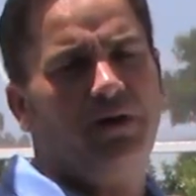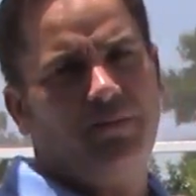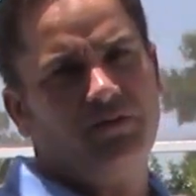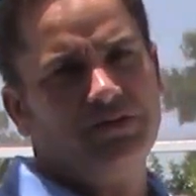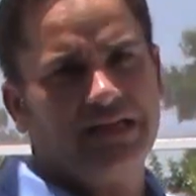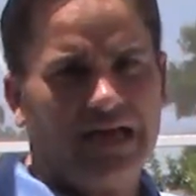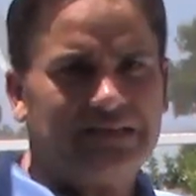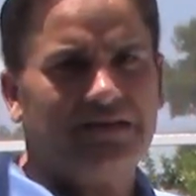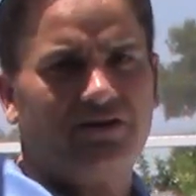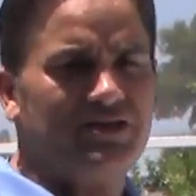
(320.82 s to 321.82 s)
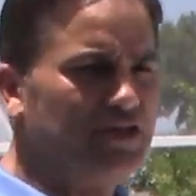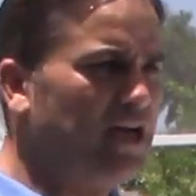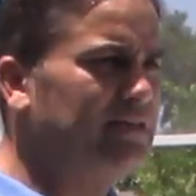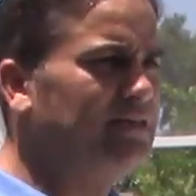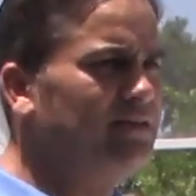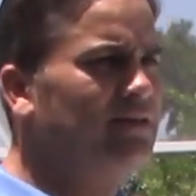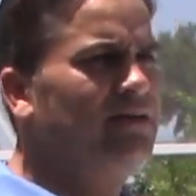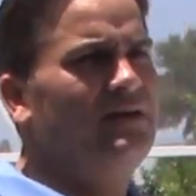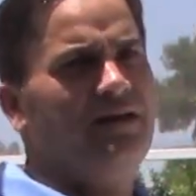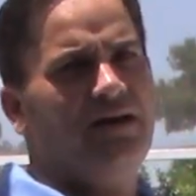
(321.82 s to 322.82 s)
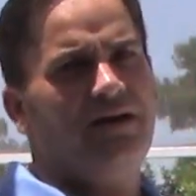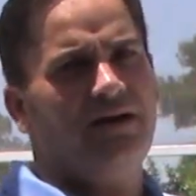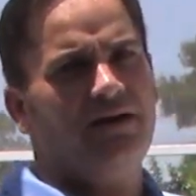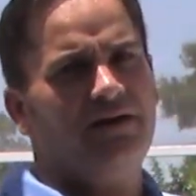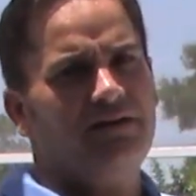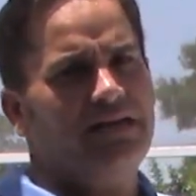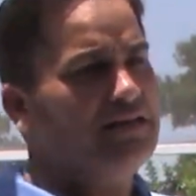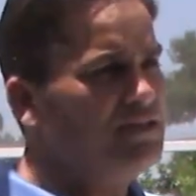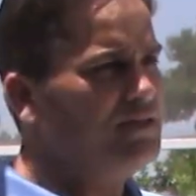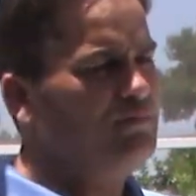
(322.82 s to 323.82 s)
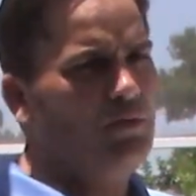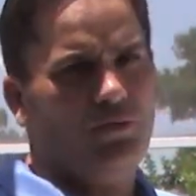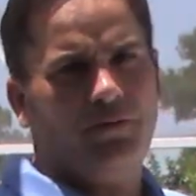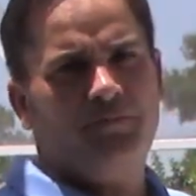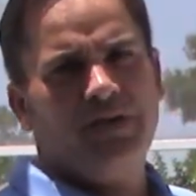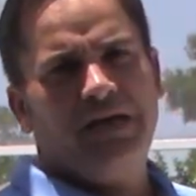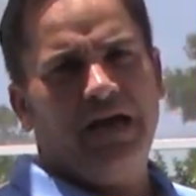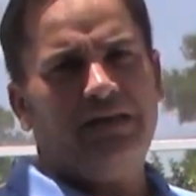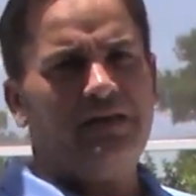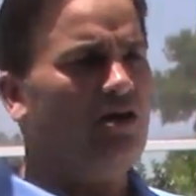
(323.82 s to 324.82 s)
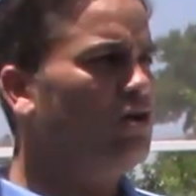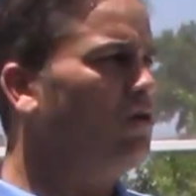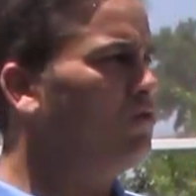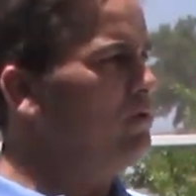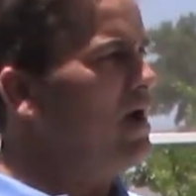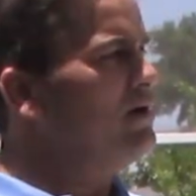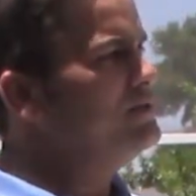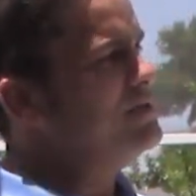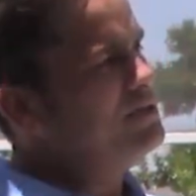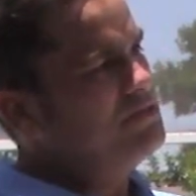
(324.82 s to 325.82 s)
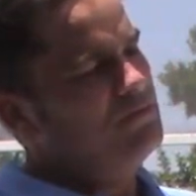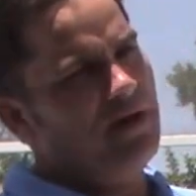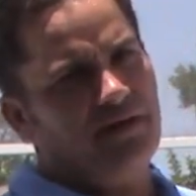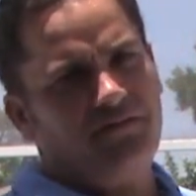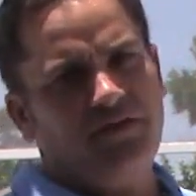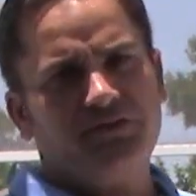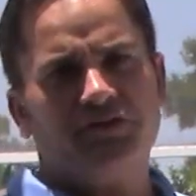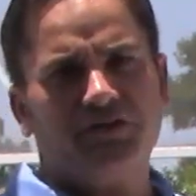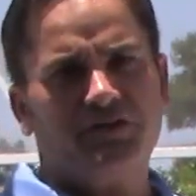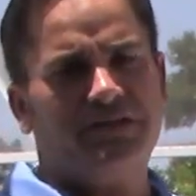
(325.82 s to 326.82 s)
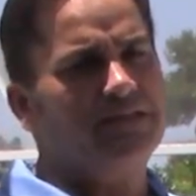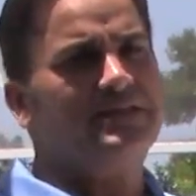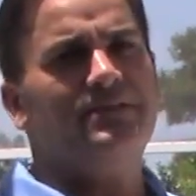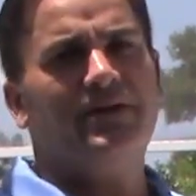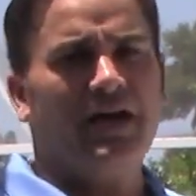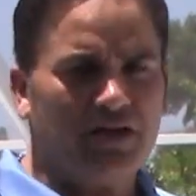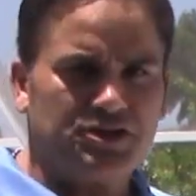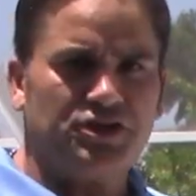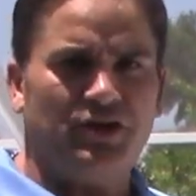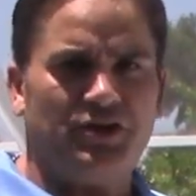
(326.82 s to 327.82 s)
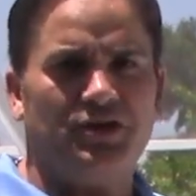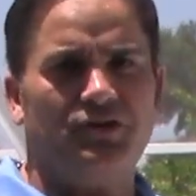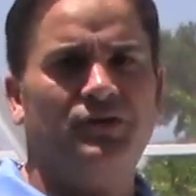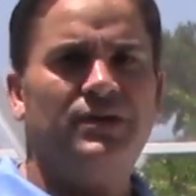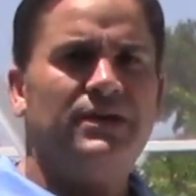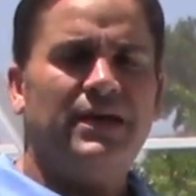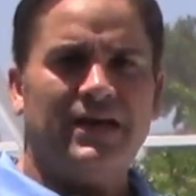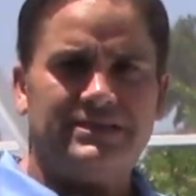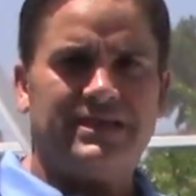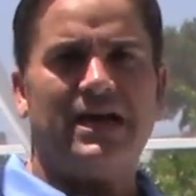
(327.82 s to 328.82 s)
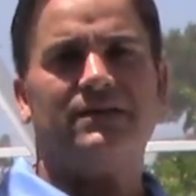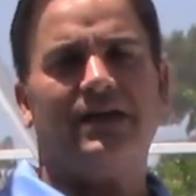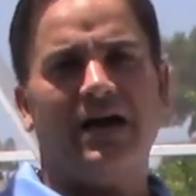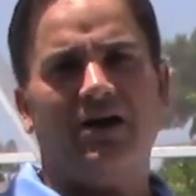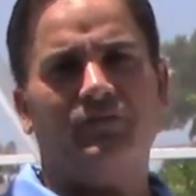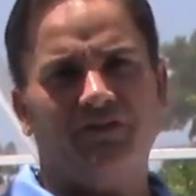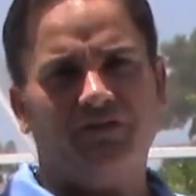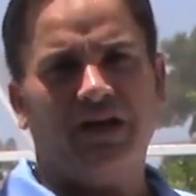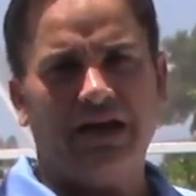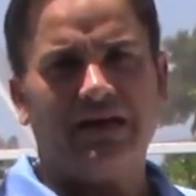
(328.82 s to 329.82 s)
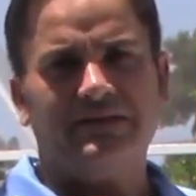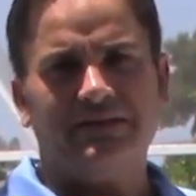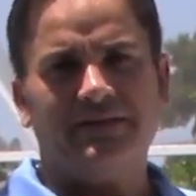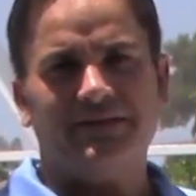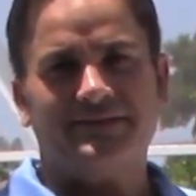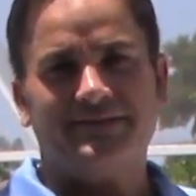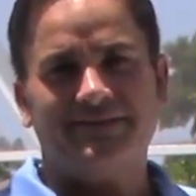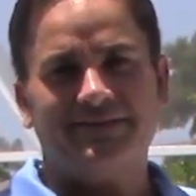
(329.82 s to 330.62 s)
bubbles as they're ejected into the pool. And then I'll go around to my filter system and I'll show you exactly how we've connected this.